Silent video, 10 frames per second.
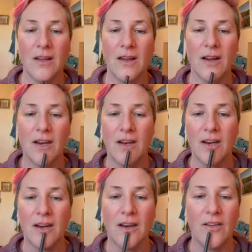And
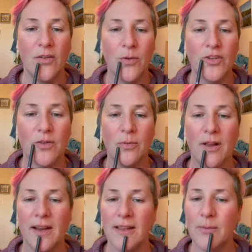if you were to
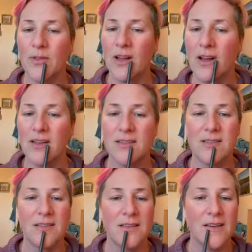apply a lip
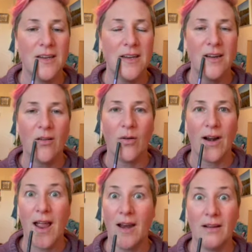gloss
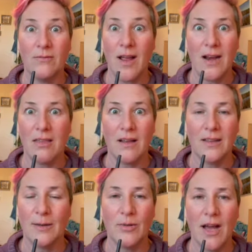or anything, a
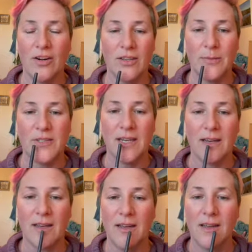lip liner,
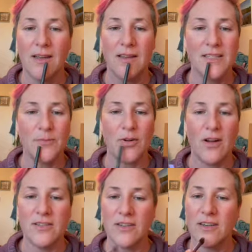lipstick, this
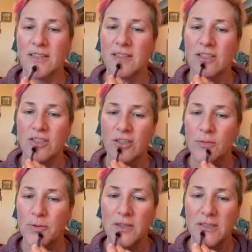bronzer is the
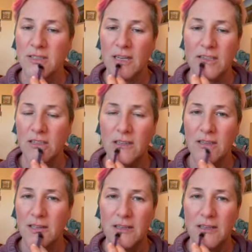super subtle